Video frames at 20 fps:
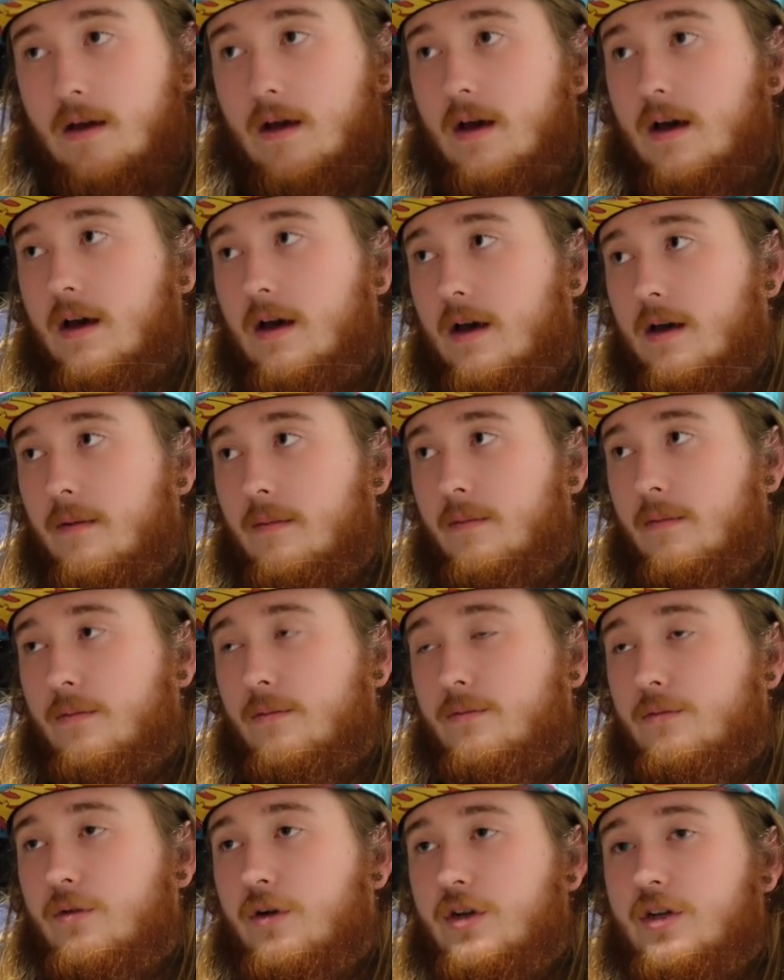um,
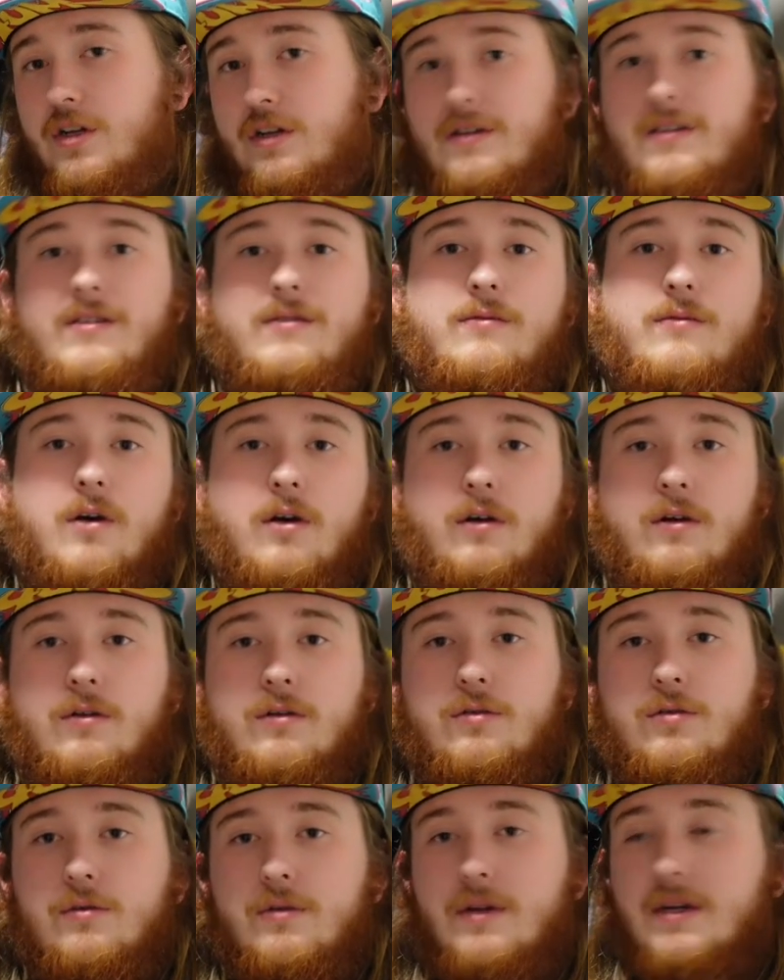which is all
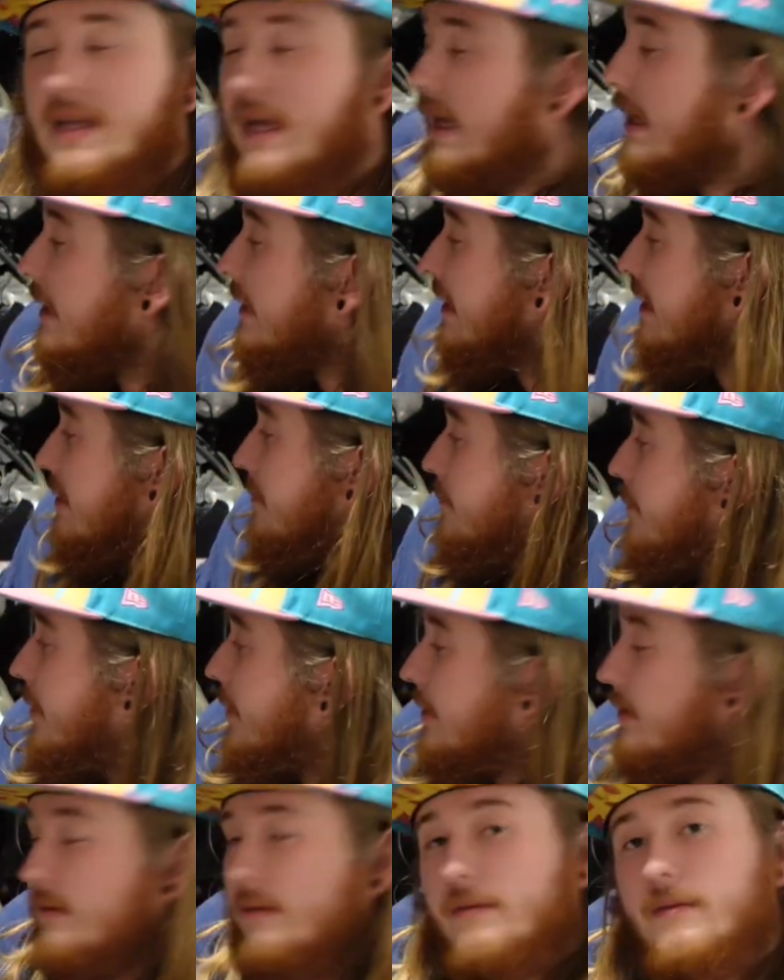cool and dandy,
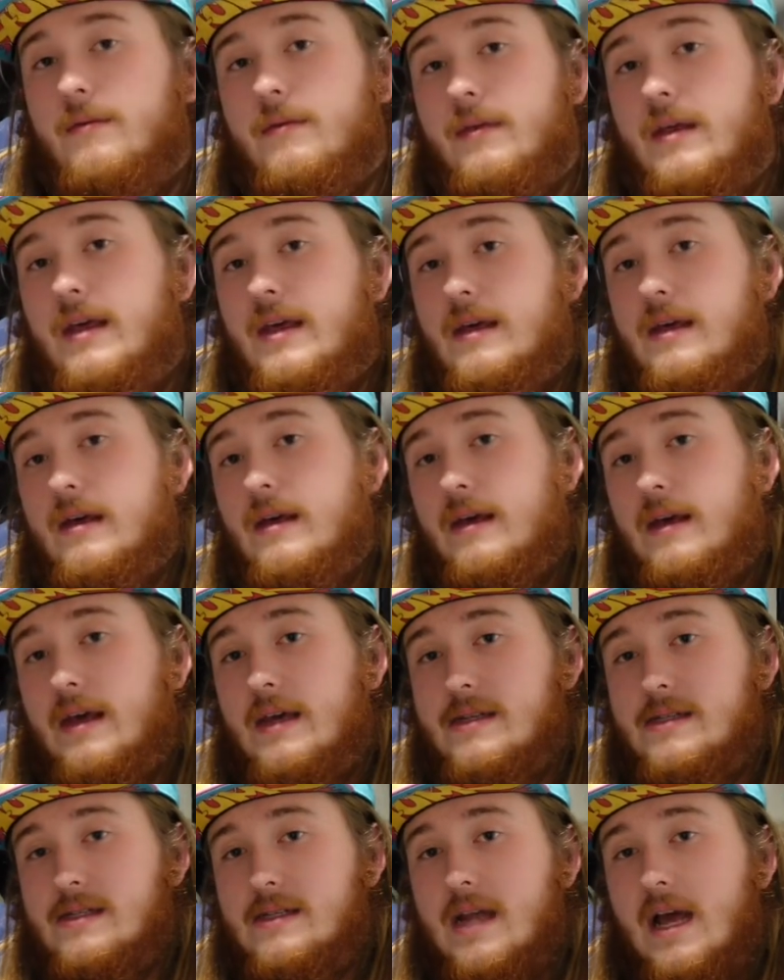but
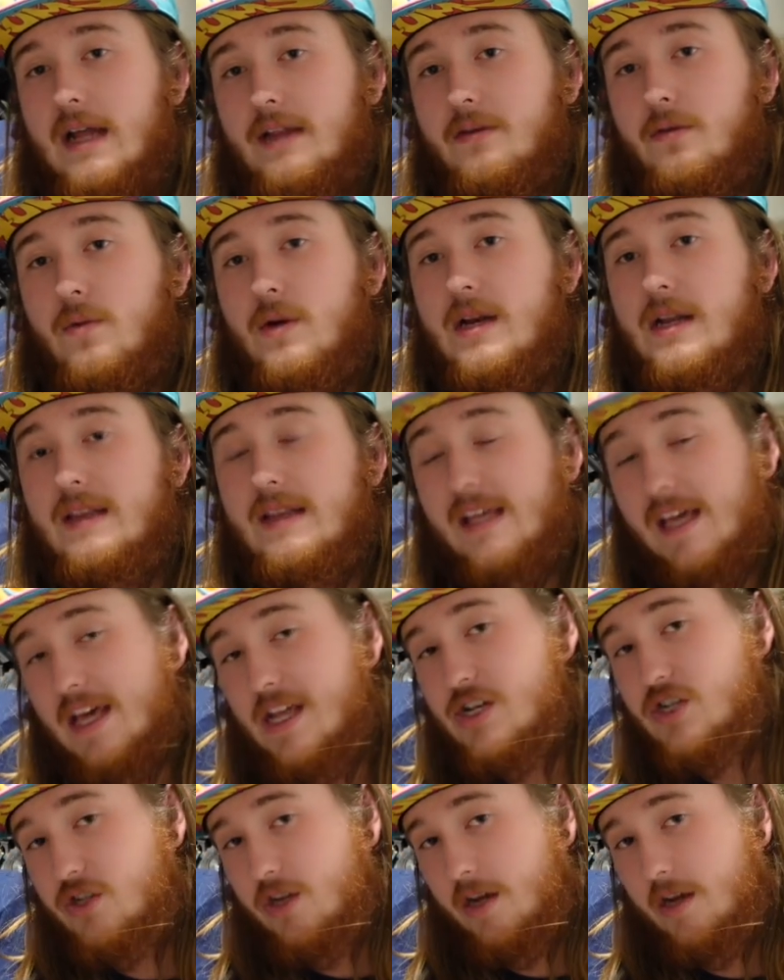it's not the one in the
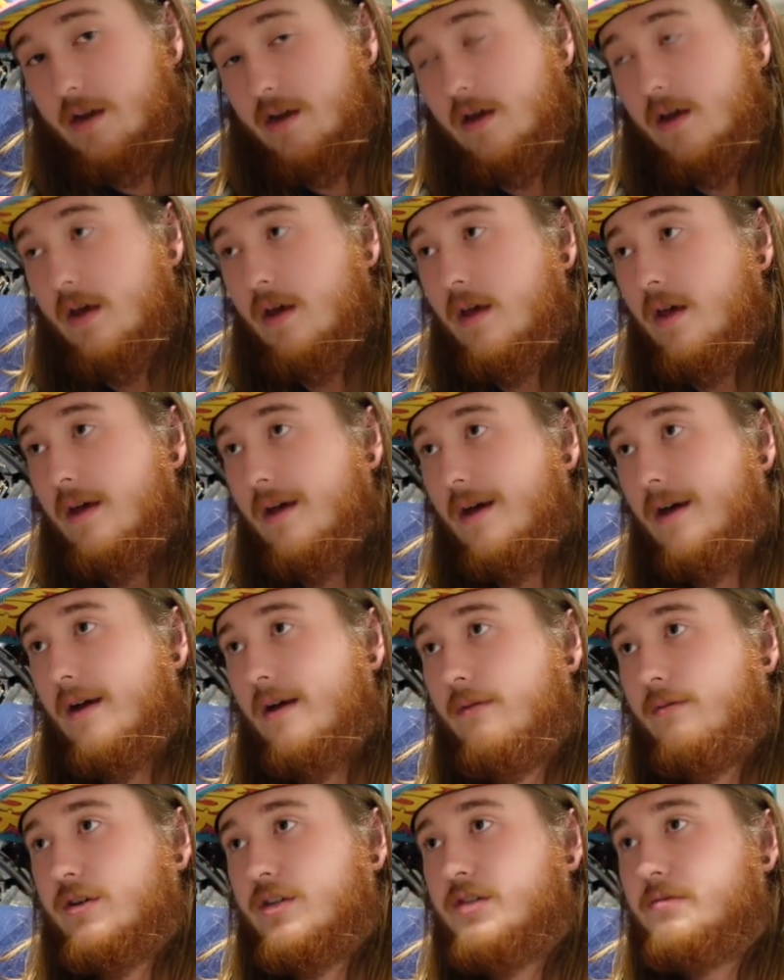engine,
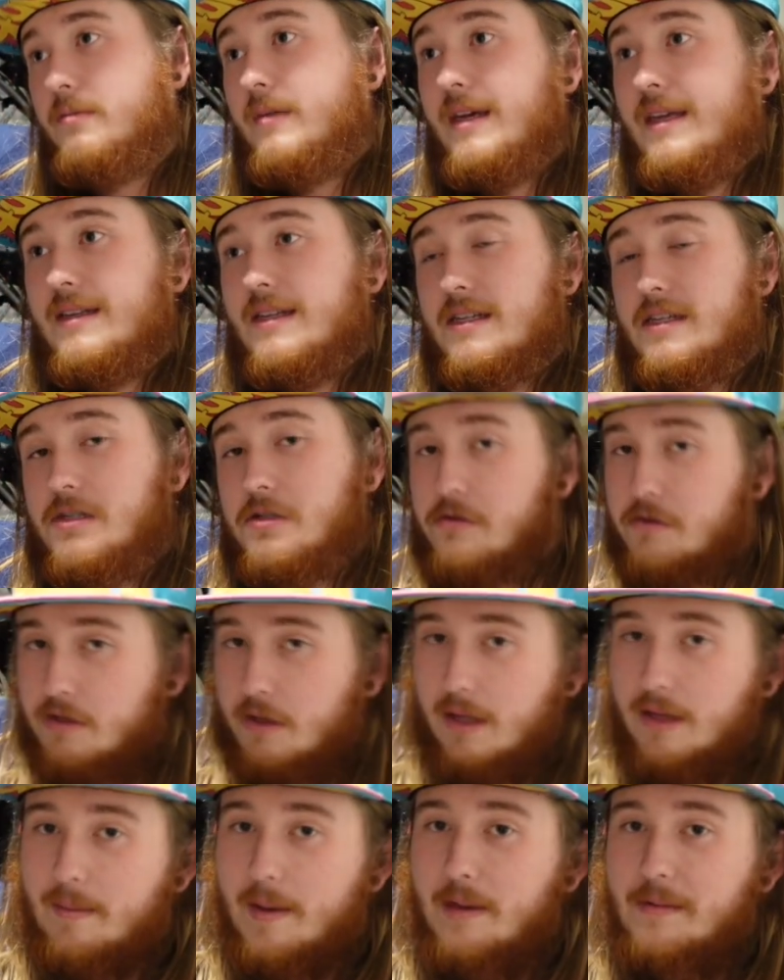um, which means it's
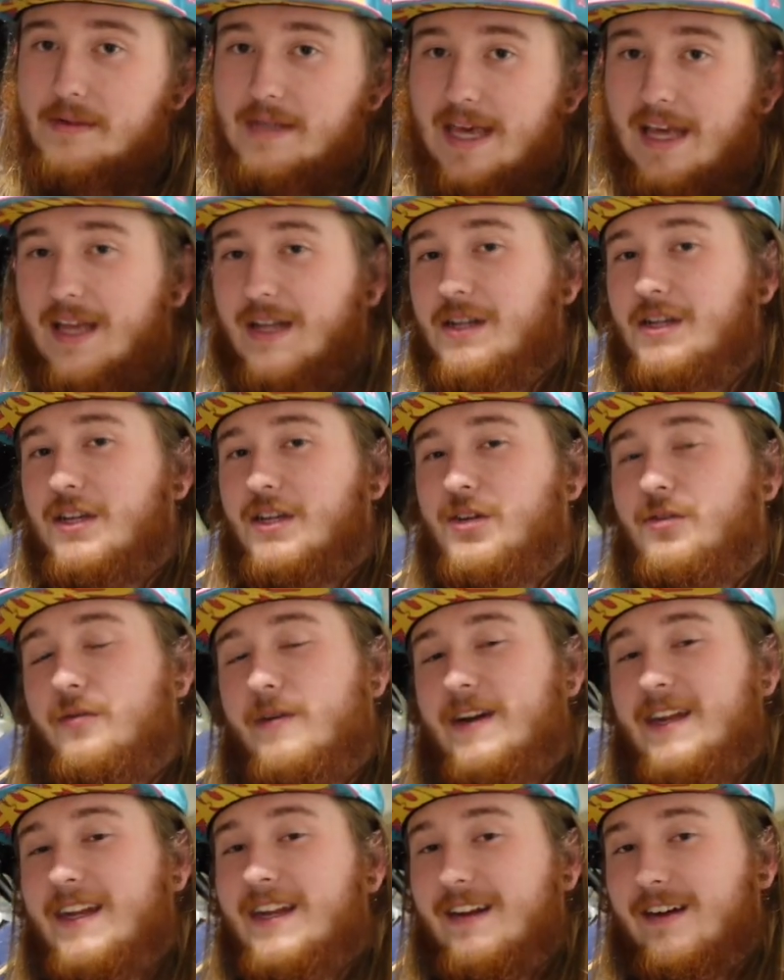usually about ten to
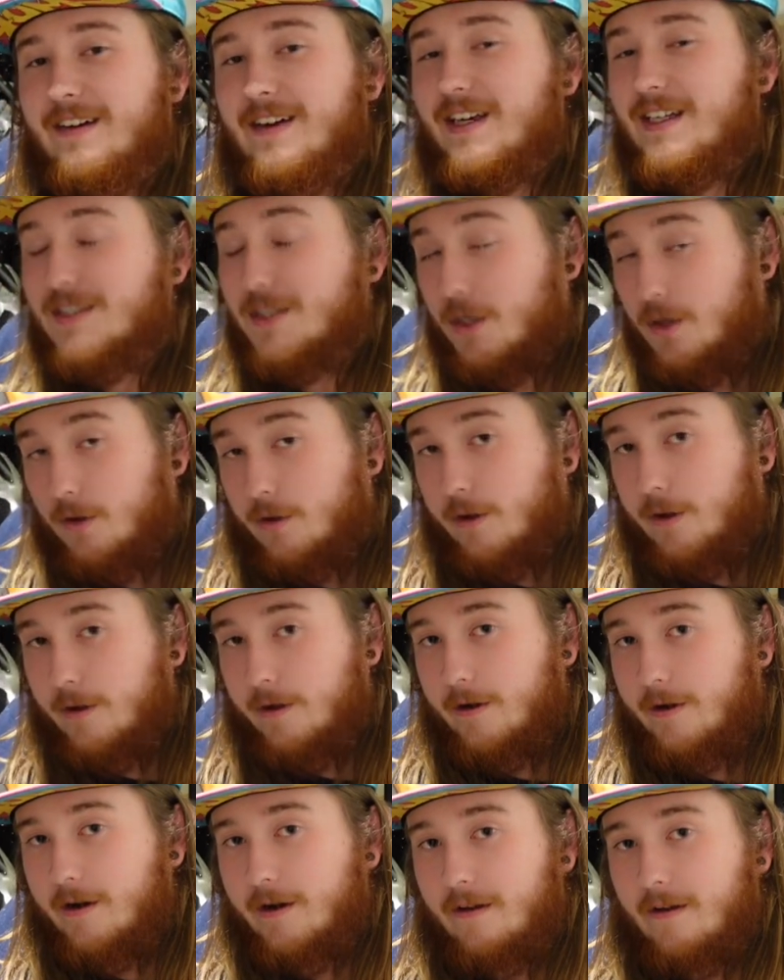twenty degrees
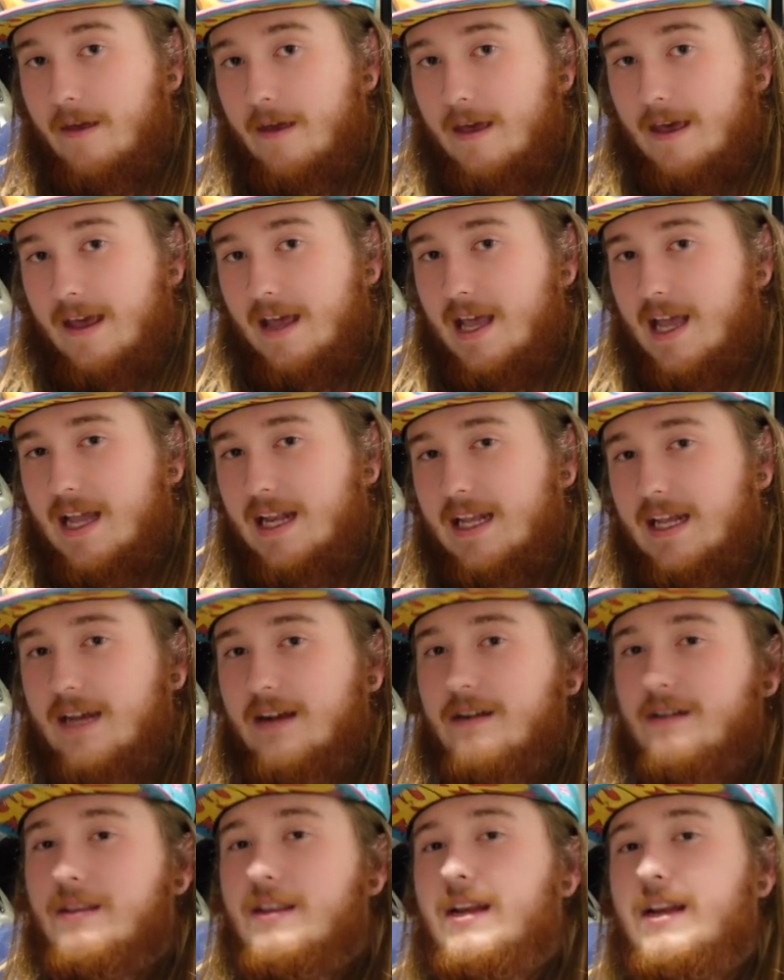colder in
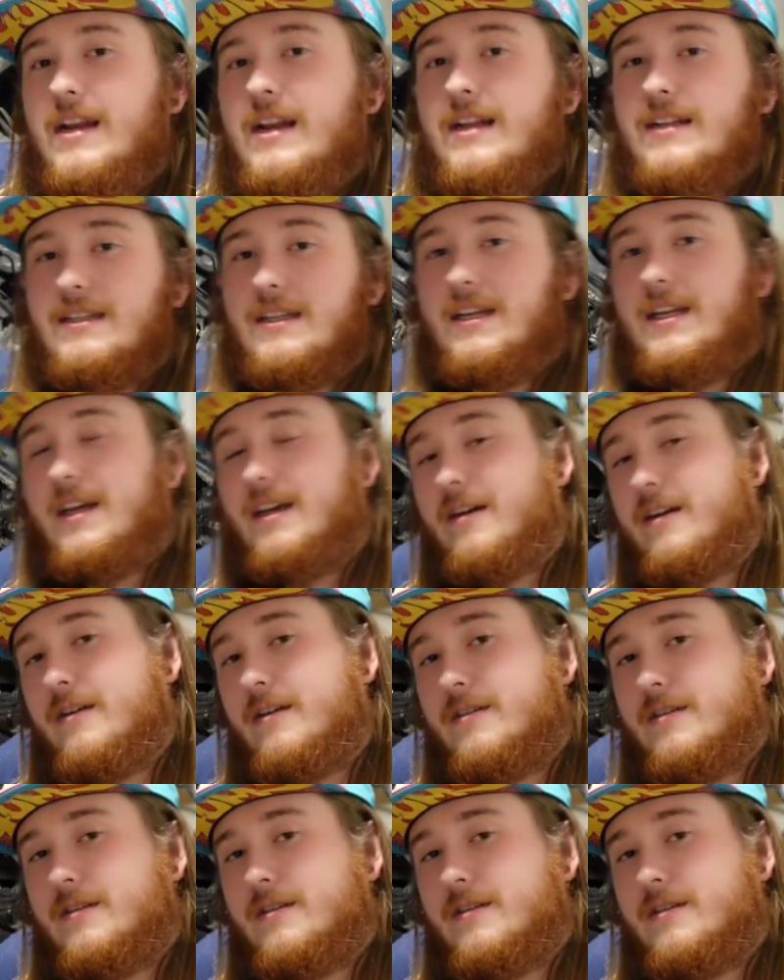here than it is in here.